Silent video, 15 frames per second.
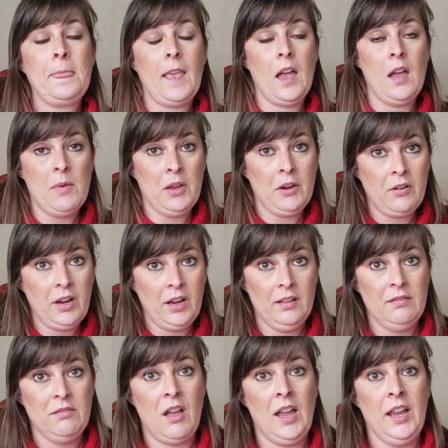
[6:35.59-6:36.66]
and create a
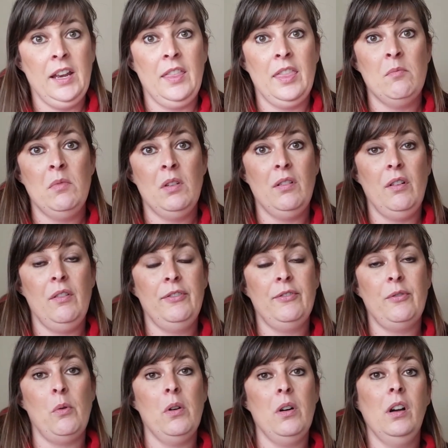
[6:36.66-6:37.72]
line in the middle
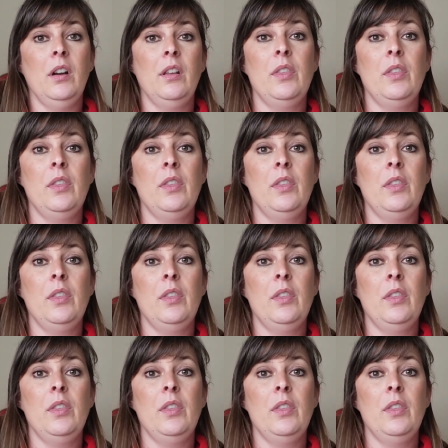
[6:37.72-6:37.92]
for